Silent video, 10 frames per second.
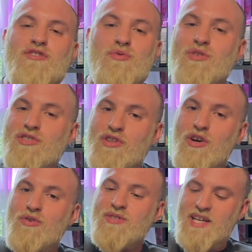through a
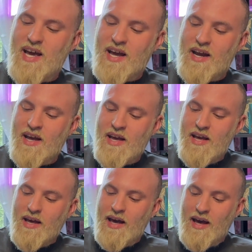slow day,
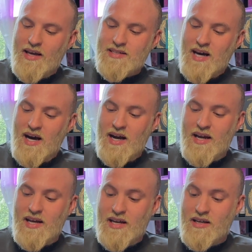and
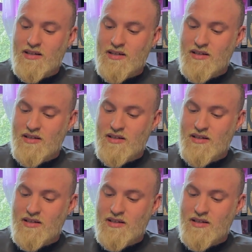the